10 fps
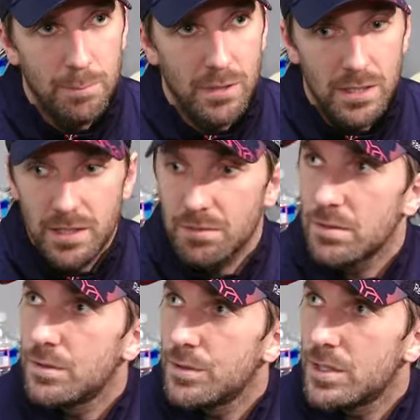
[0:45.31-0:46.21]
But
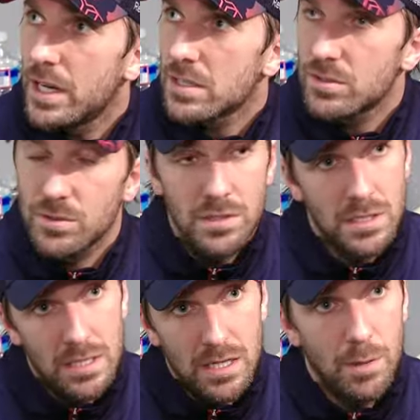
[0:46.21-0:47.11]
definitely in the next
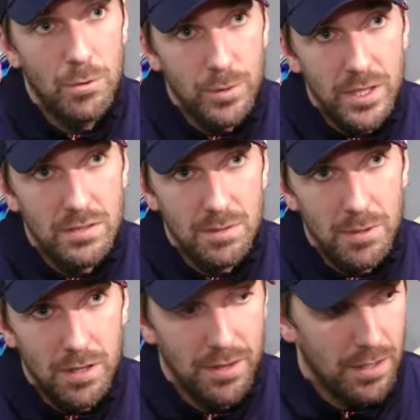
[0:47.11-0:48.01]
couple of weeks,
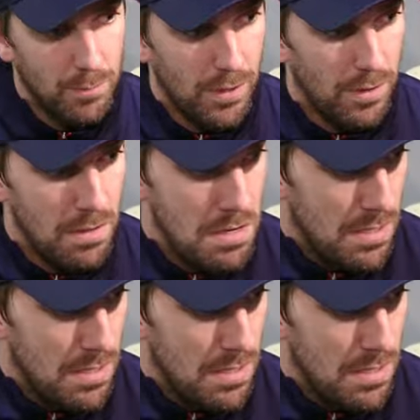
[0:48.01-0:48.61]
I'm going to think about